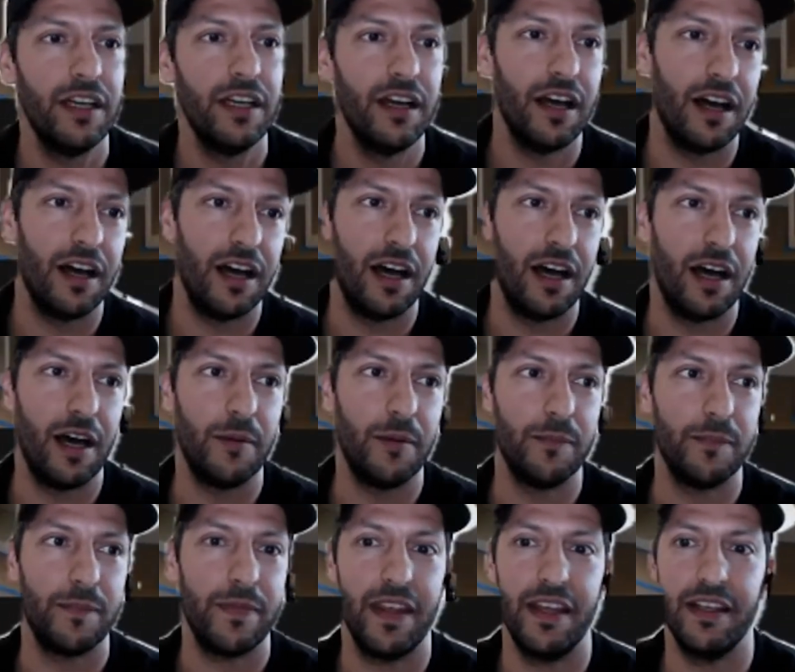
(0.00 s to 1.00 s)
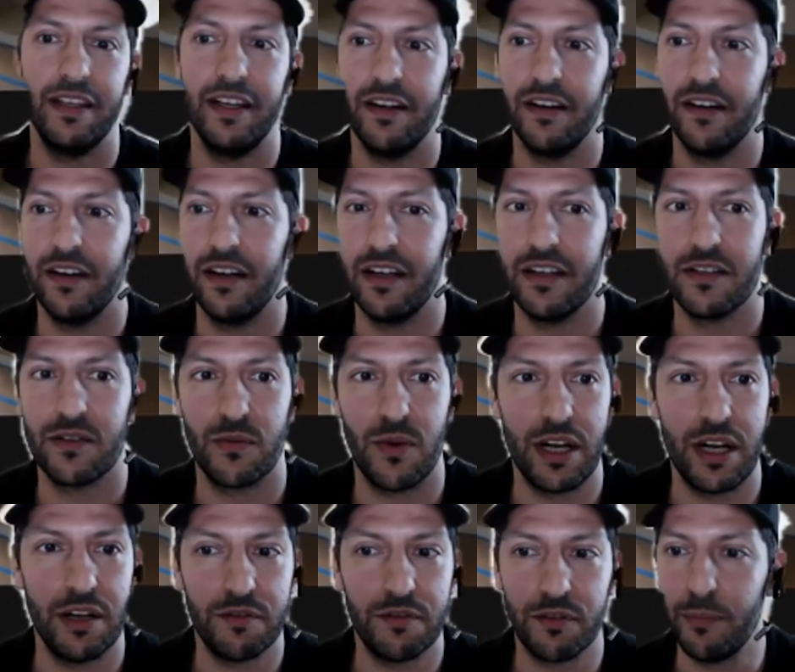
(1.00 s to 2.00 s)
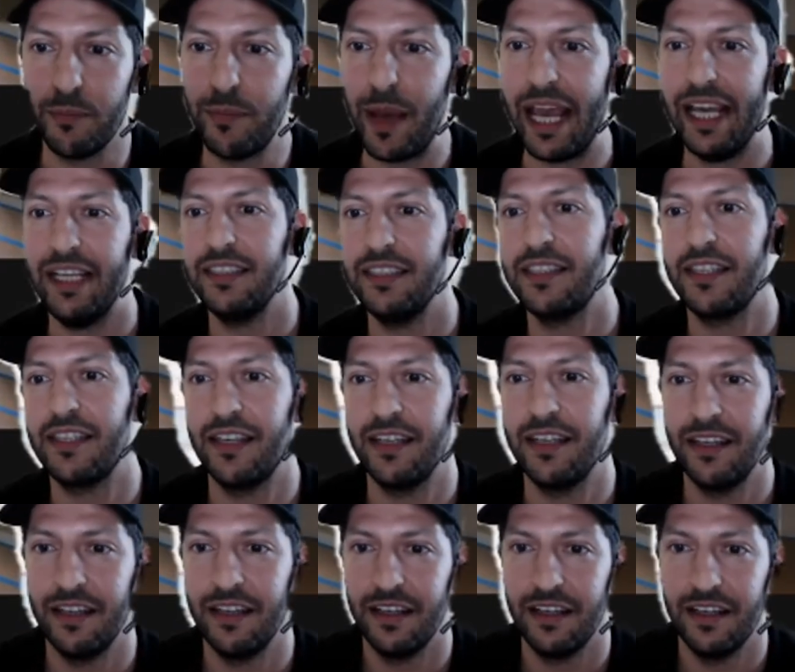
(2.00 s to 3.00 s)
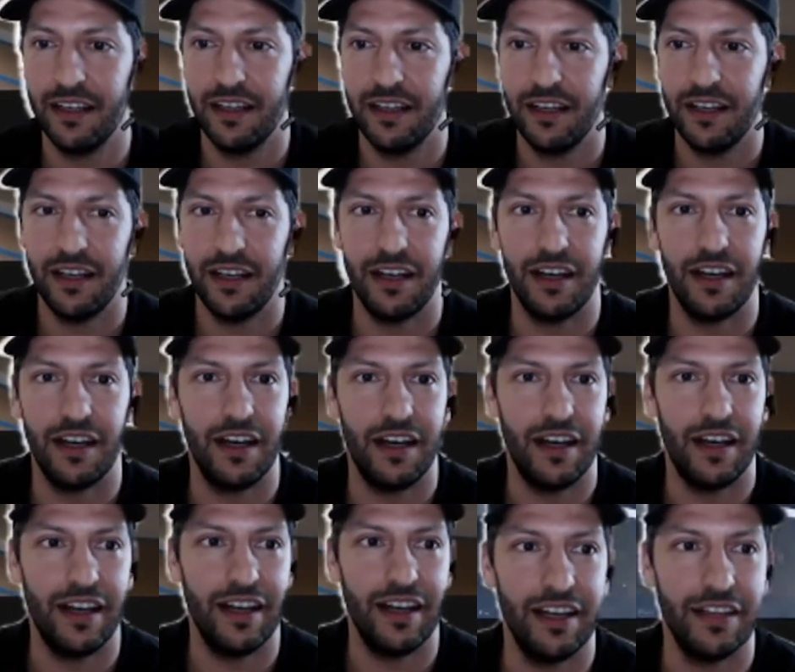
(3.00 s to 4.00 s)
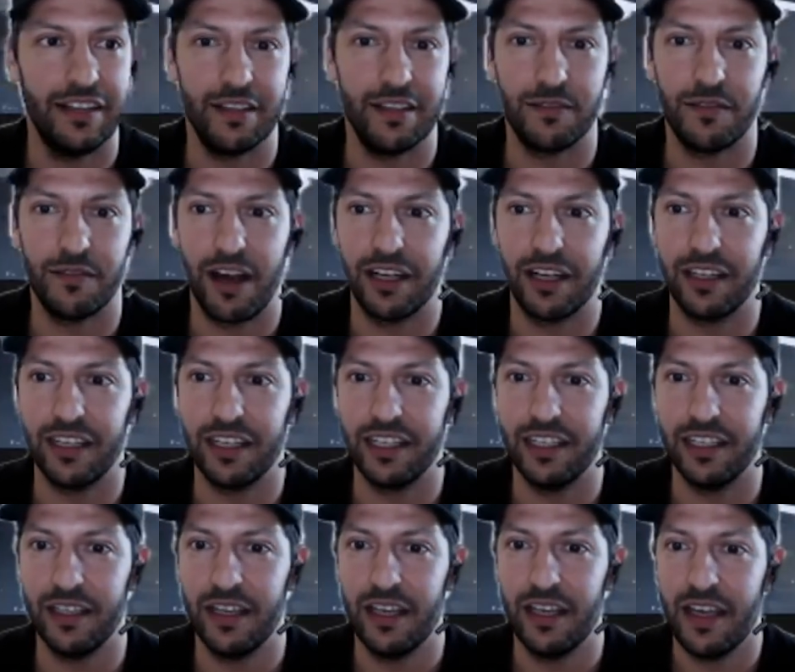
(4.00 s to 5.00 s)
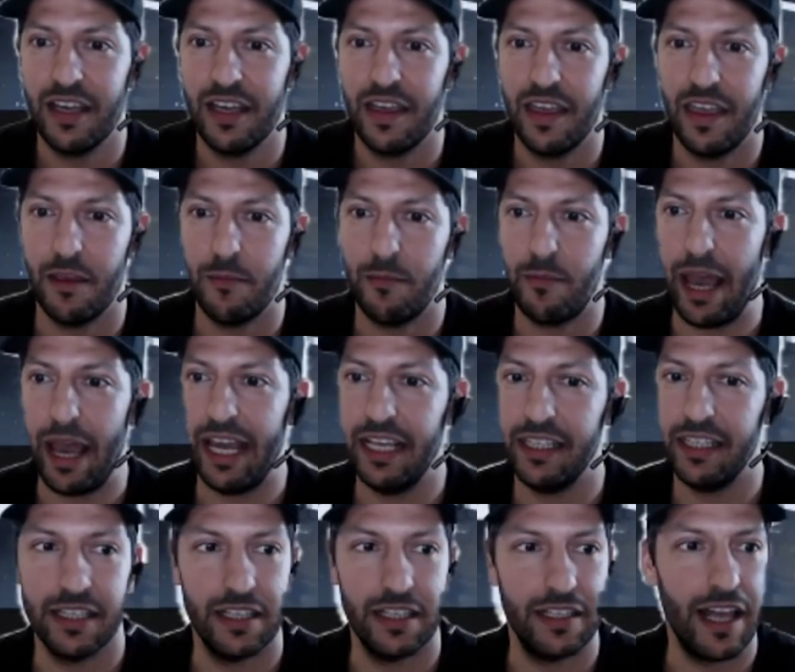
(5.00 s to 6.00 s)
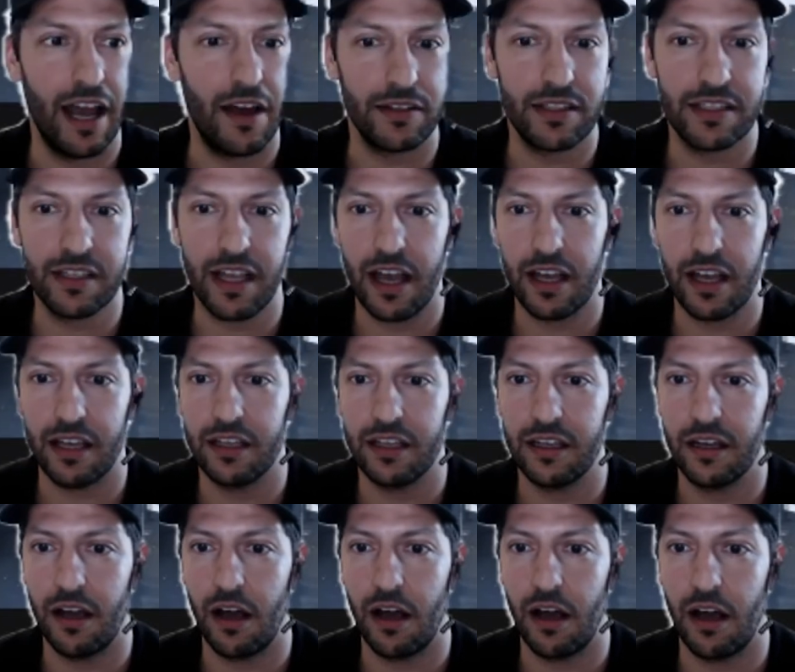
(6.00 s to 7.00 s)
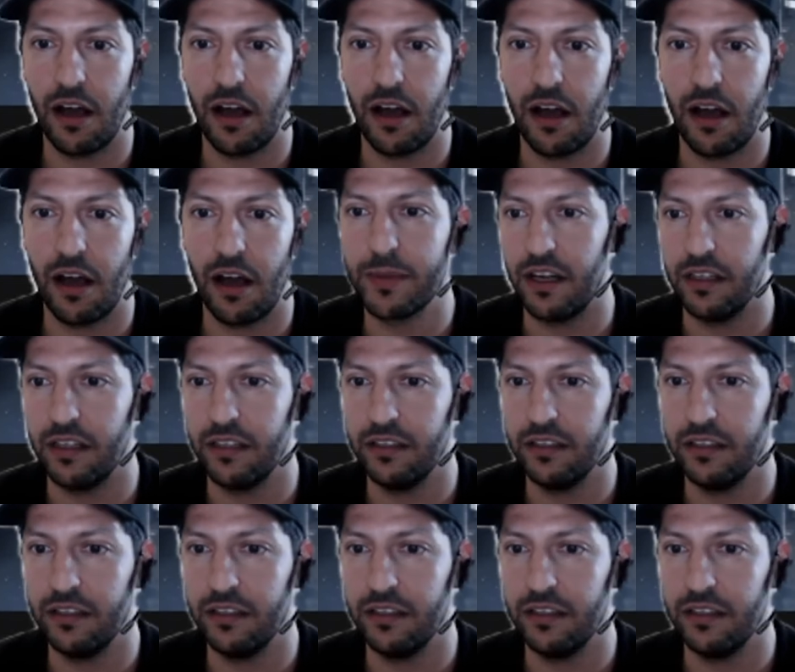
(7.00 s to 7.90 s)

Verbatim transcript: Um, and here it is ready for paint. Uh, then finally it painted. Now it's not one hundred percent